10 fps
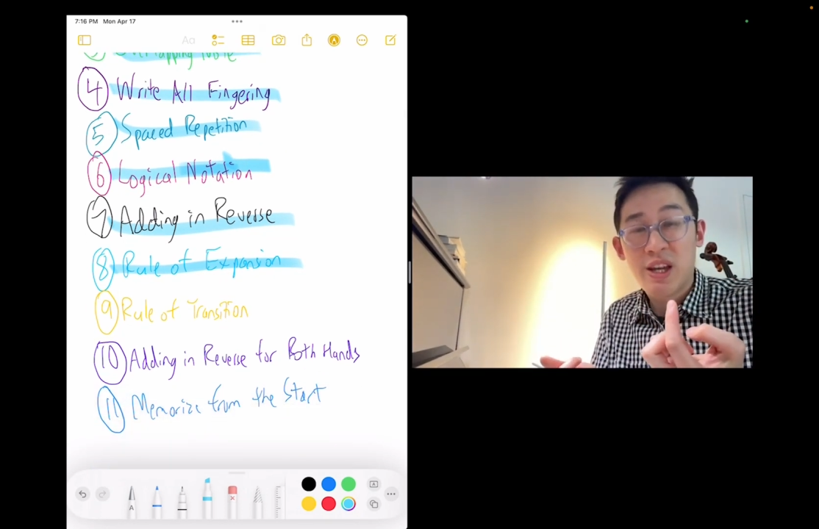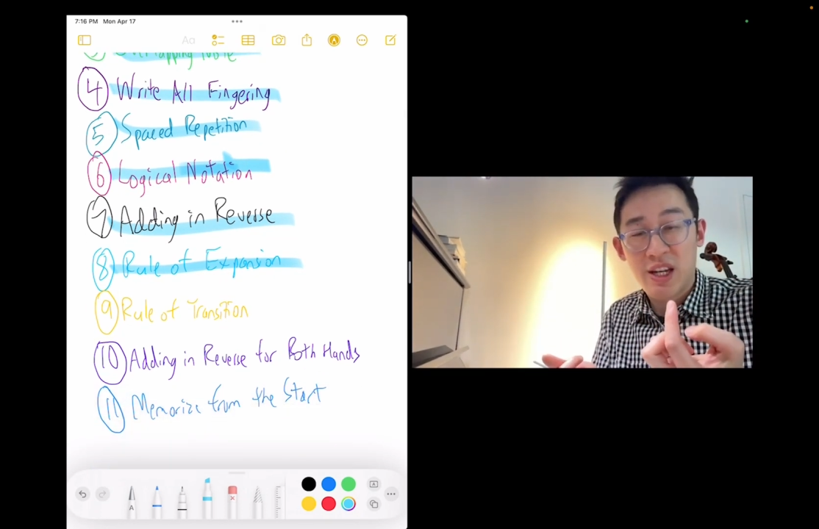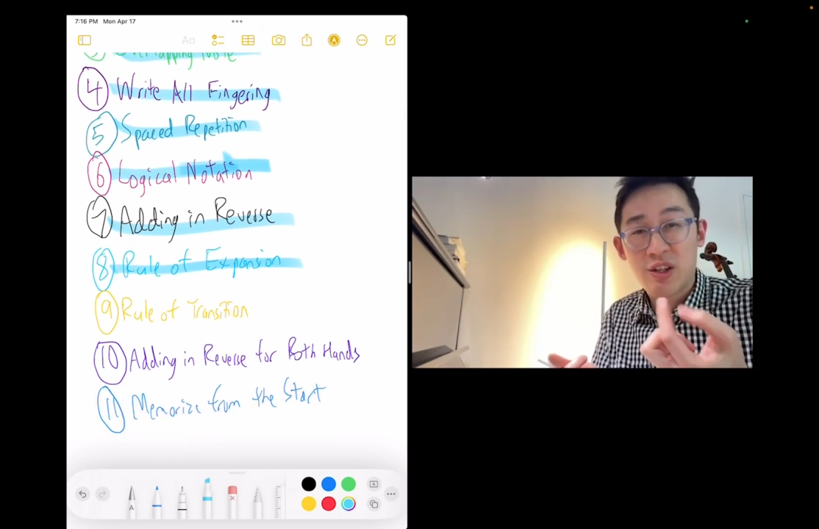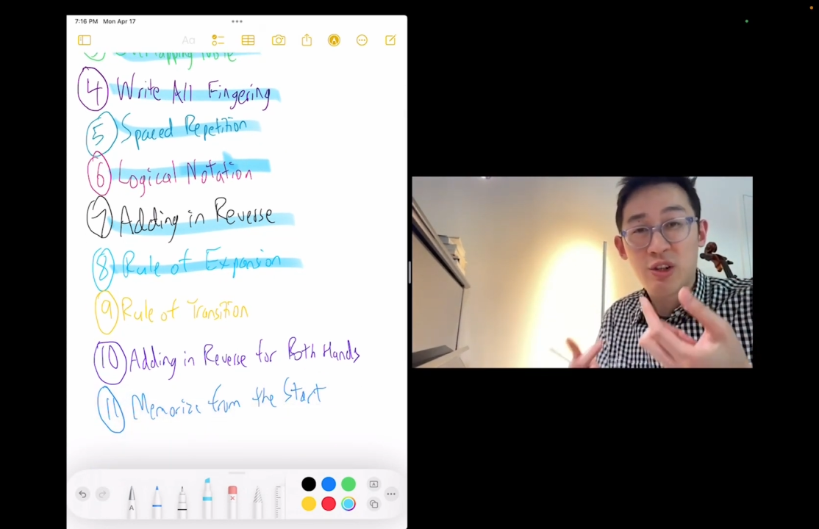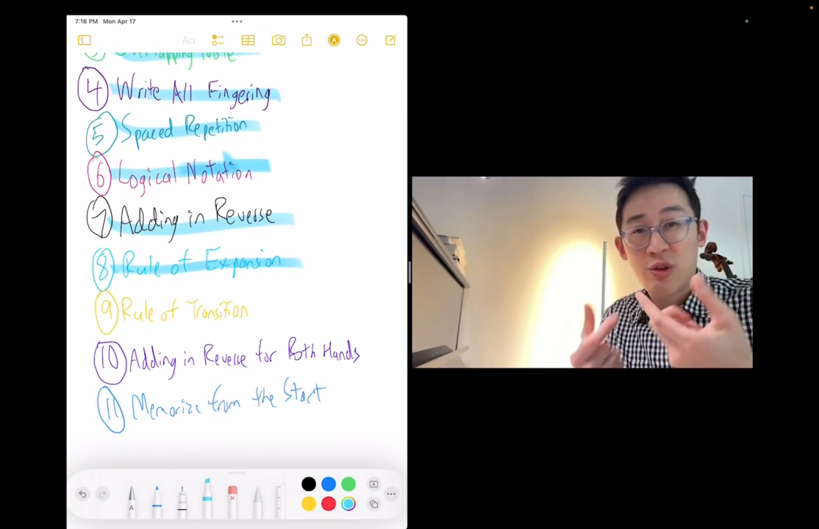
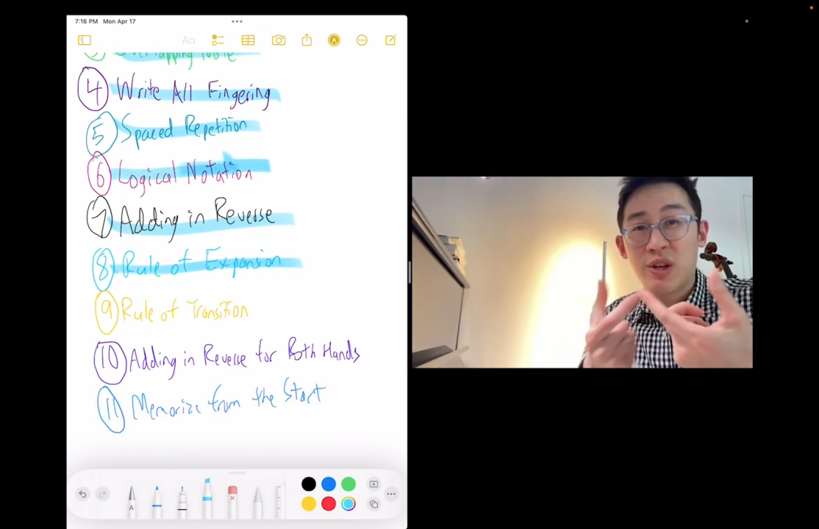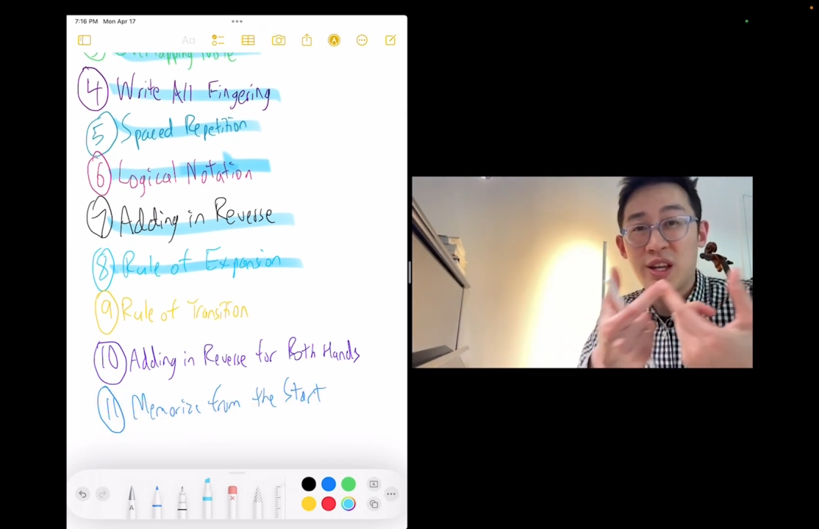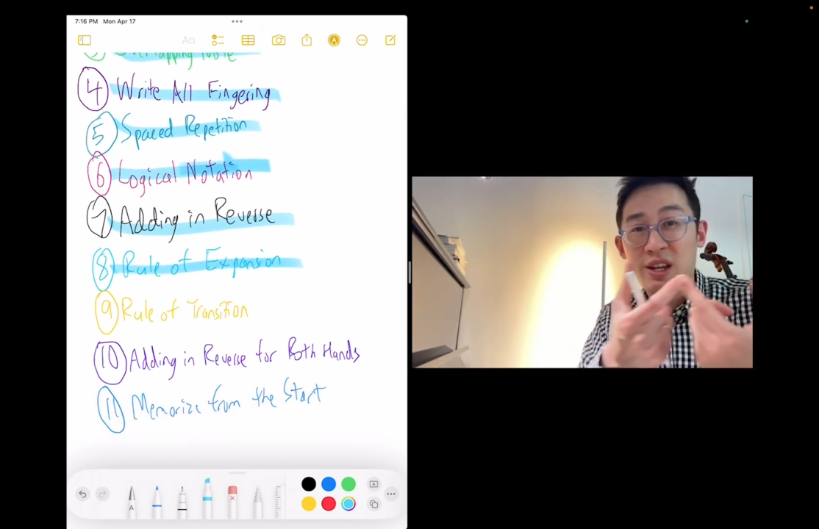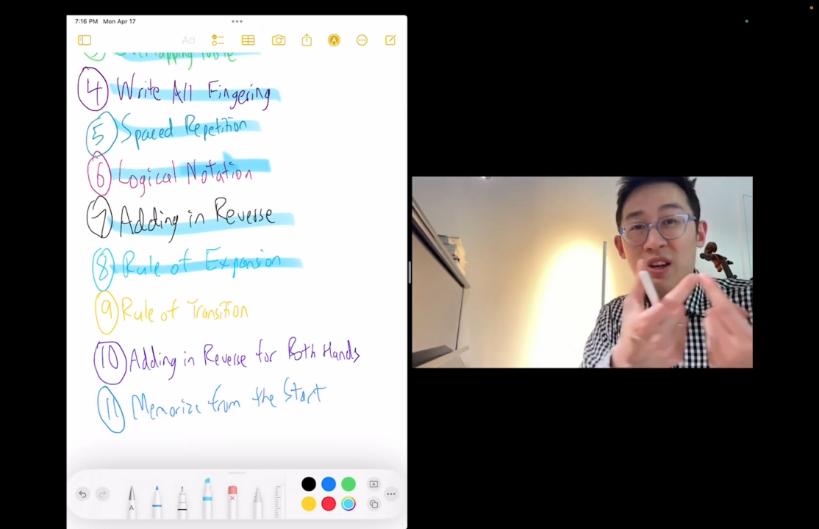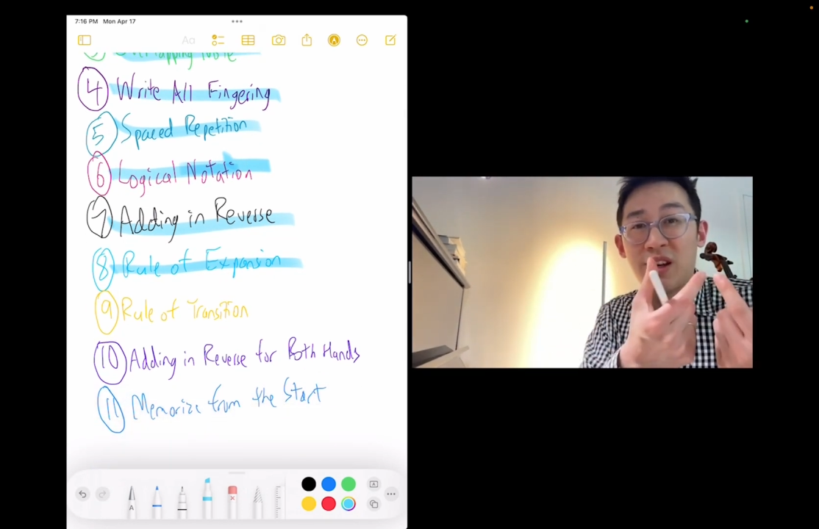
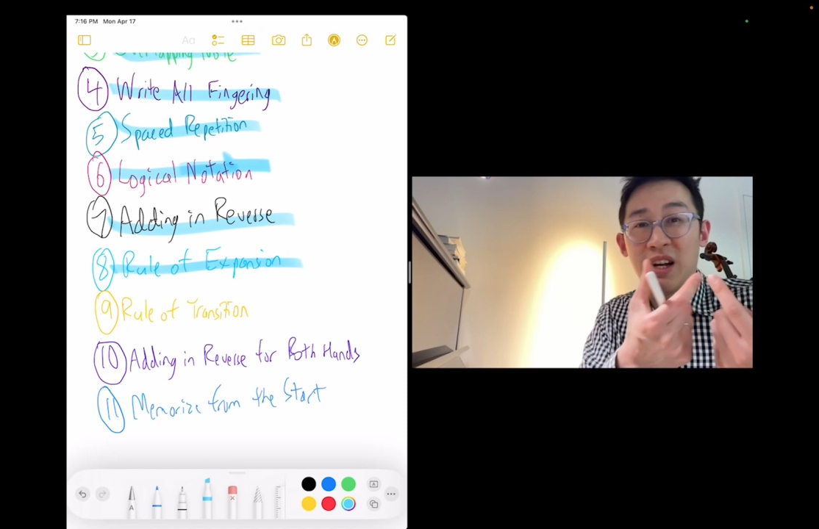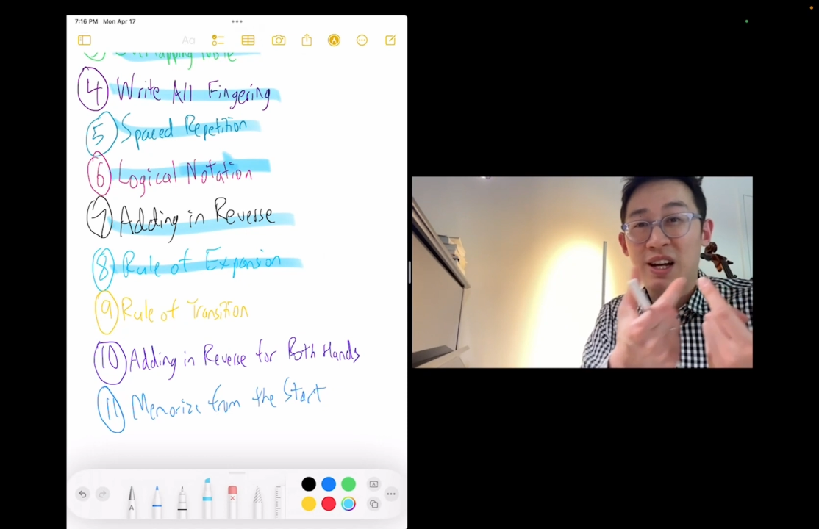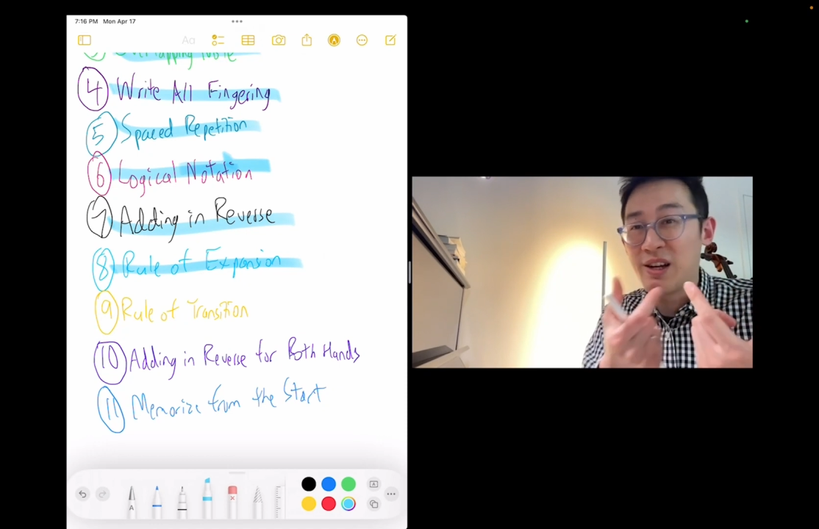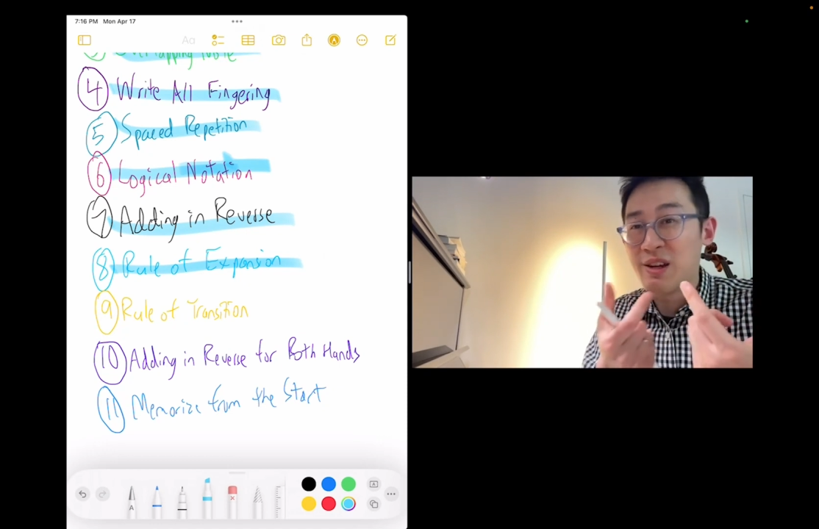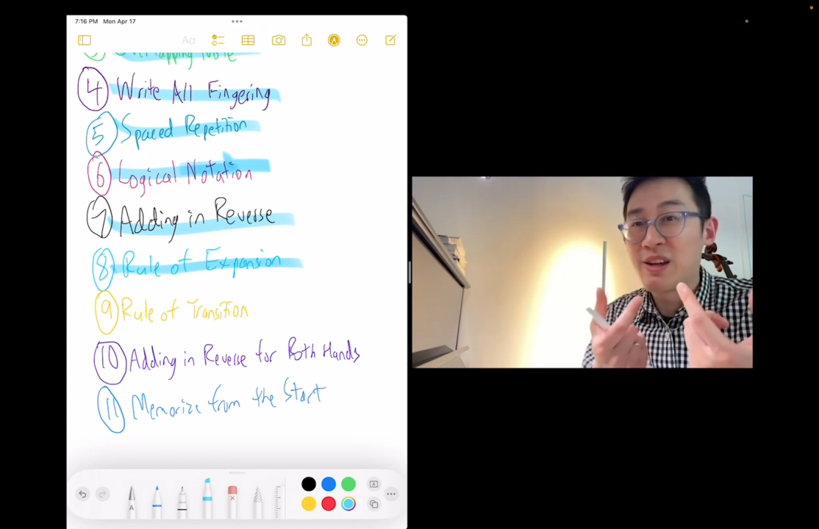included,
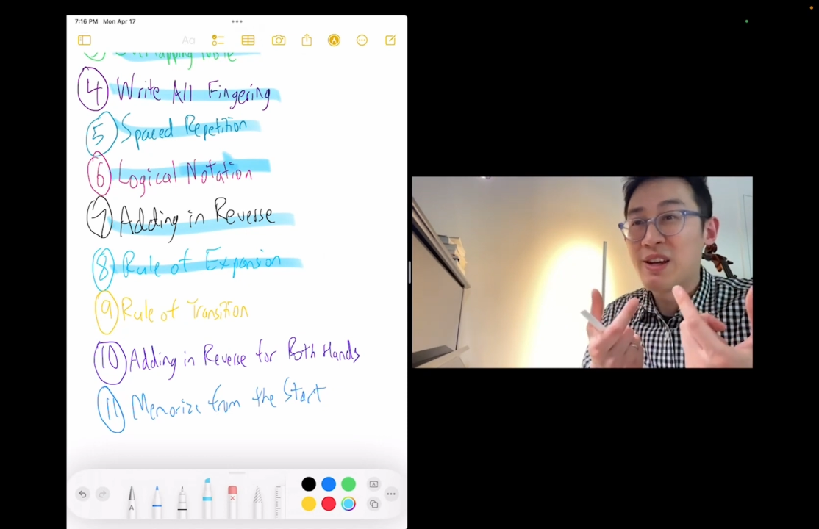an